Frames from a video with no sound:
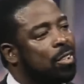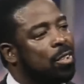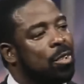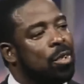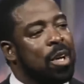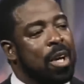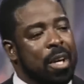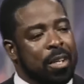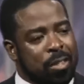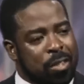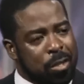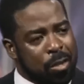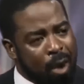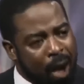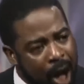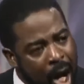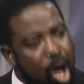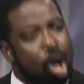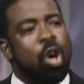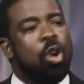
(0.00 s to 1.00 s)
to
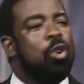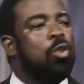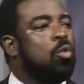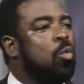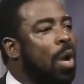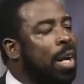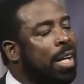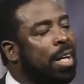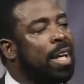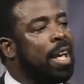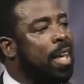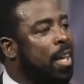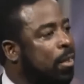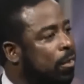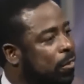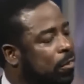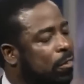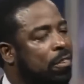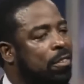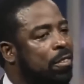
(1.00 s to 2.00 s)
own what it
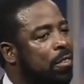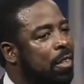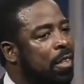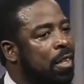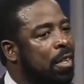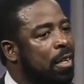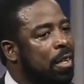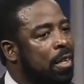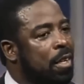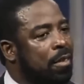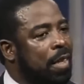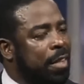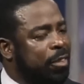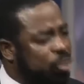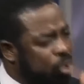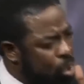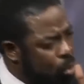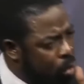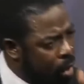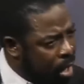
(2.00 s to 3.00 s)
is that
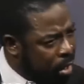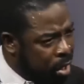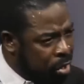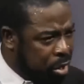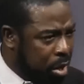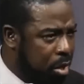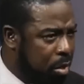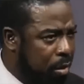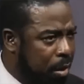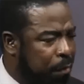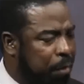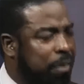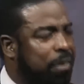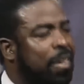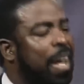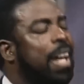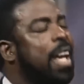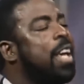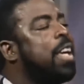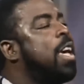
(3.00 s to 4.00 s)
you want to do. If it's
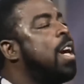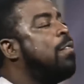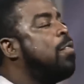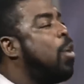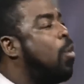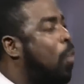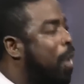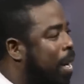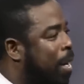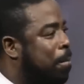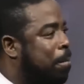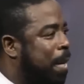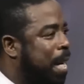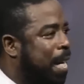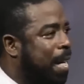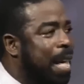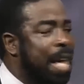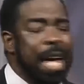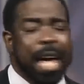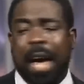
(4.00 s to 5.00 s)
taking care of your
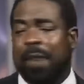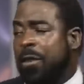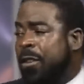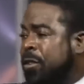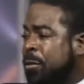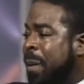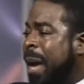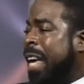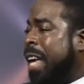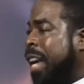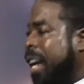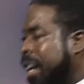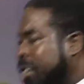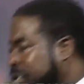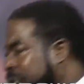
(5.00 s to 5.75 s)
well-being, if it's making a